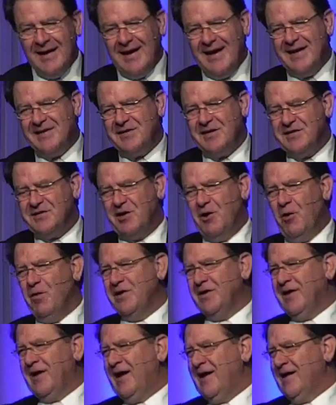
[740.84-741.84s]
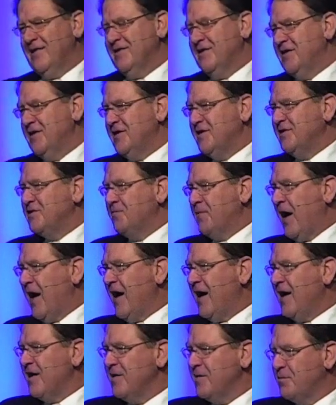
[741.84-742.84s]
He says, go into Galilee to
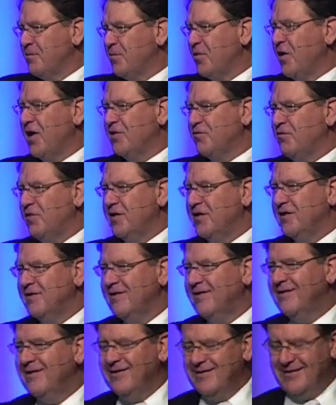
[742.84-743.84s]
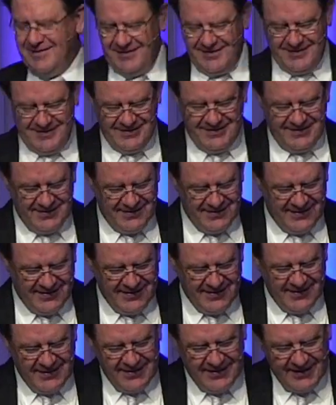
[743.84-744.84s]
my brethren
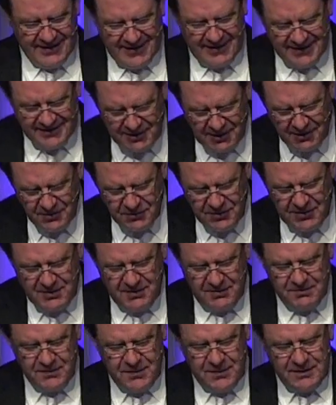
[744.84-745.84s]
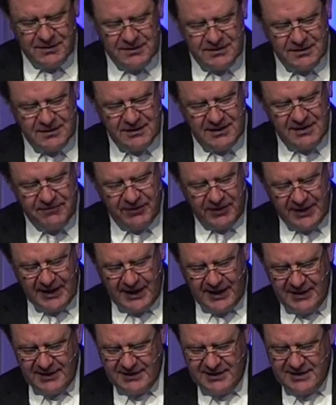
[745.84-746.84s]
and tell them to leave for
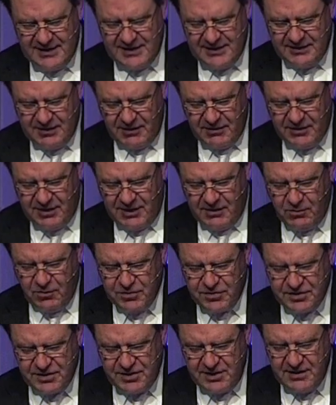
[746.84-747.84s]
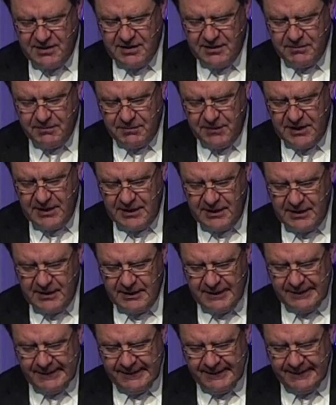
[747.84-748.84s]
Galilee, and there they will see
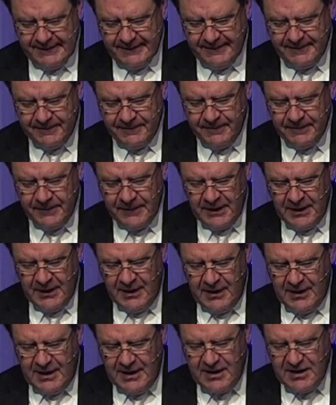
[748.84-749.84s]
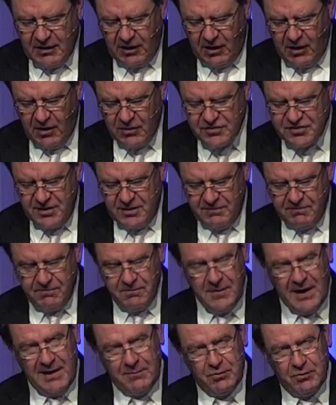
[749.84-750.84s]
me. He calls
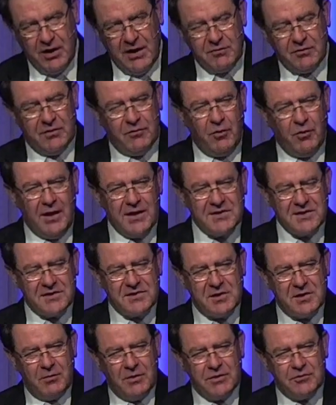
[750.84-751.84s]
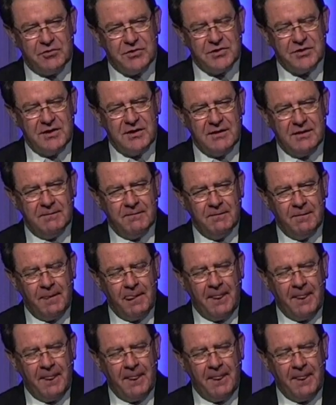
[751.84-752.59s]
them my brethren. And why is that so interesting?